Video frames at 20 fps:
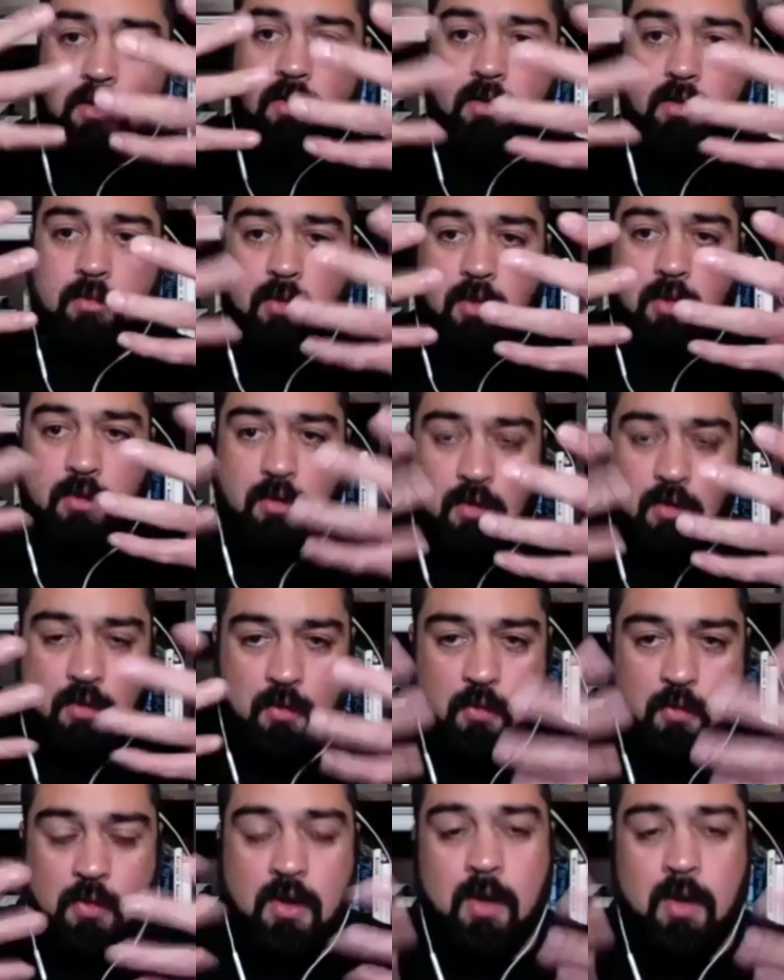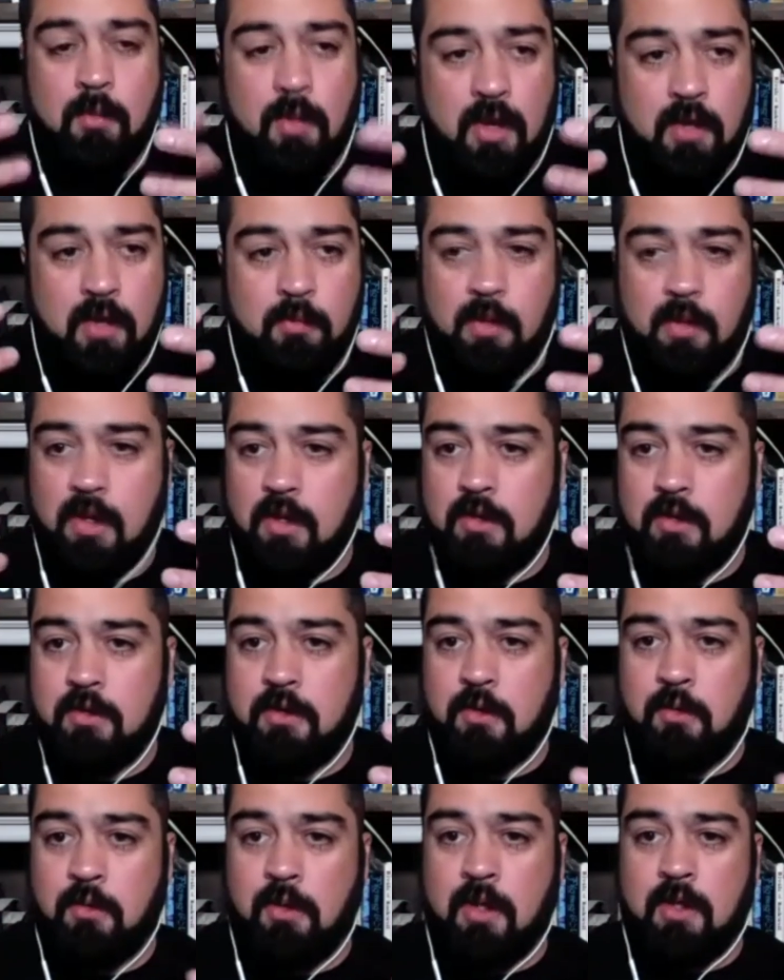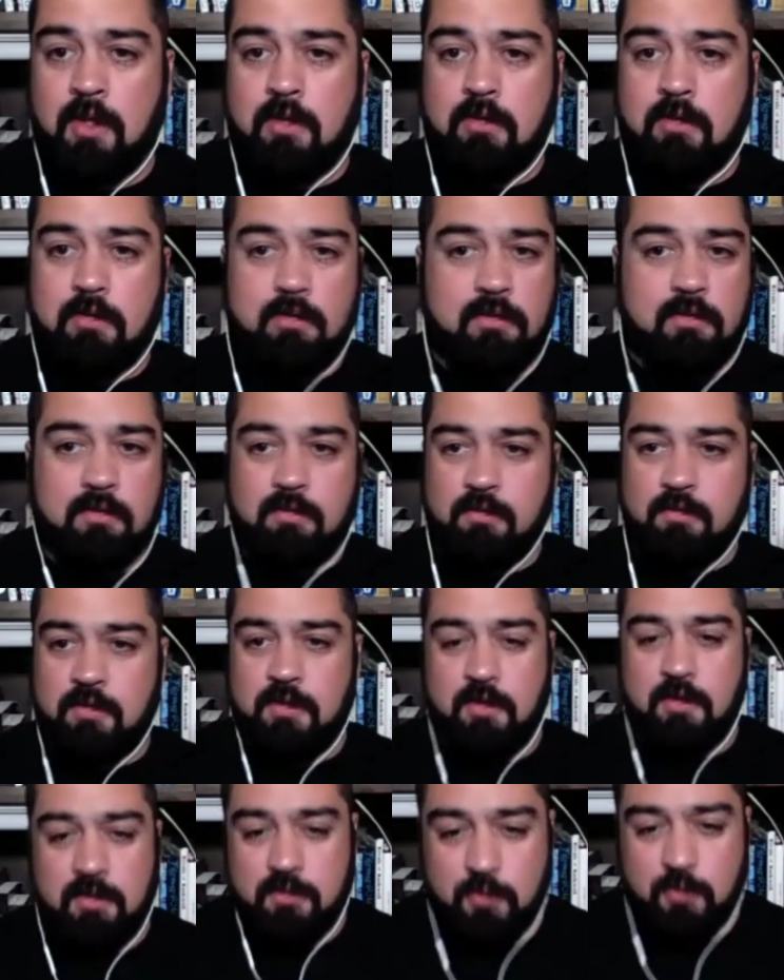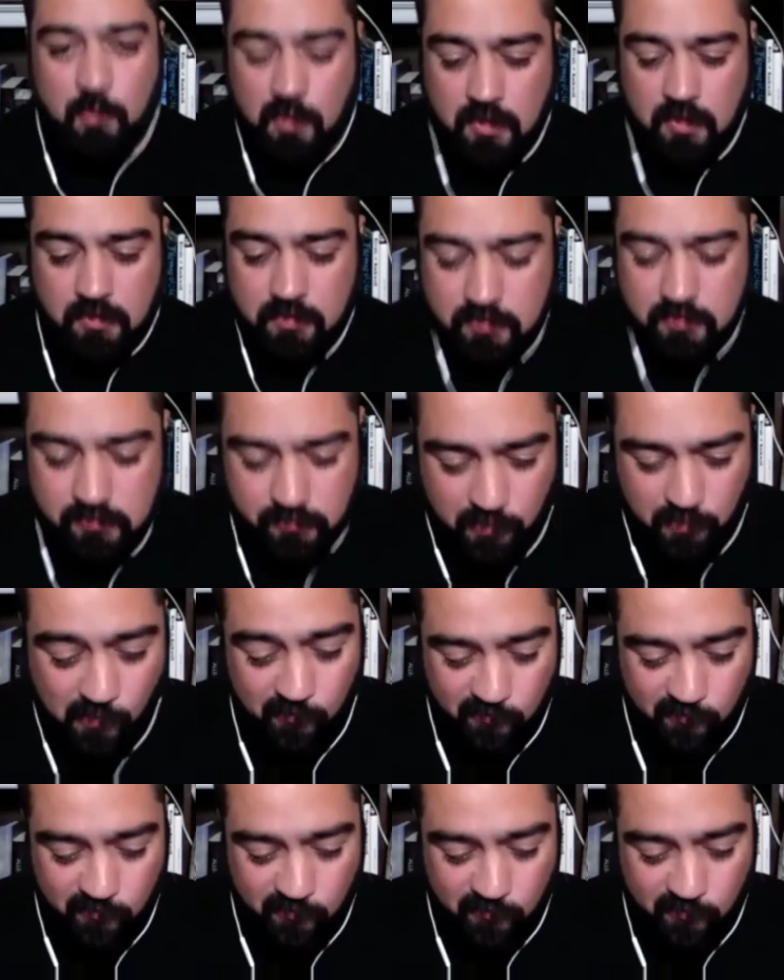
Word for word: I'm like, yo, where am I, man? You know, like it's weird. It's tough.